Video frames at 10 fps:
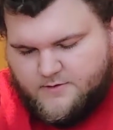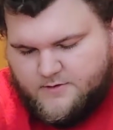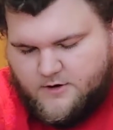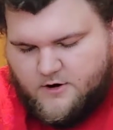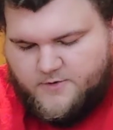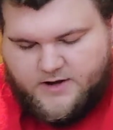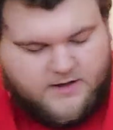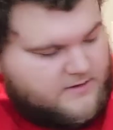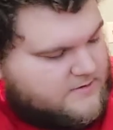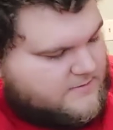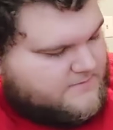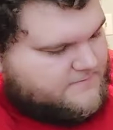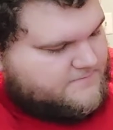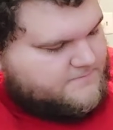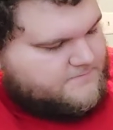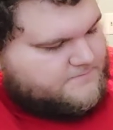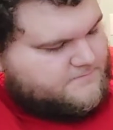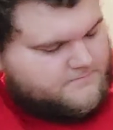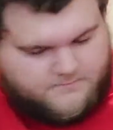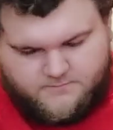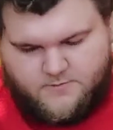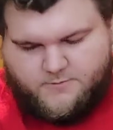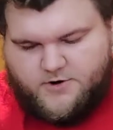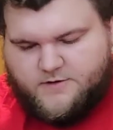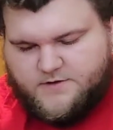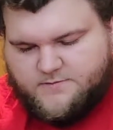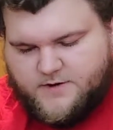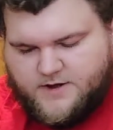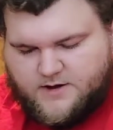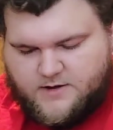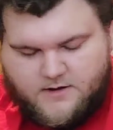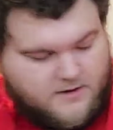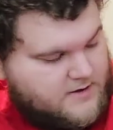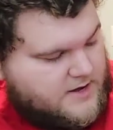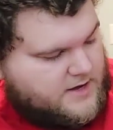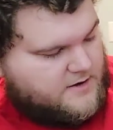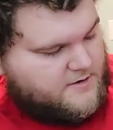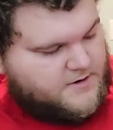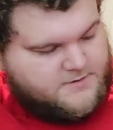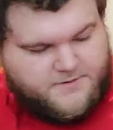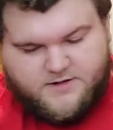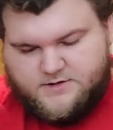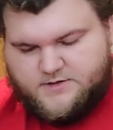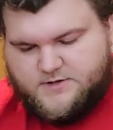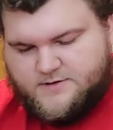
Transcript: Armageddon. Put all these back at your expense.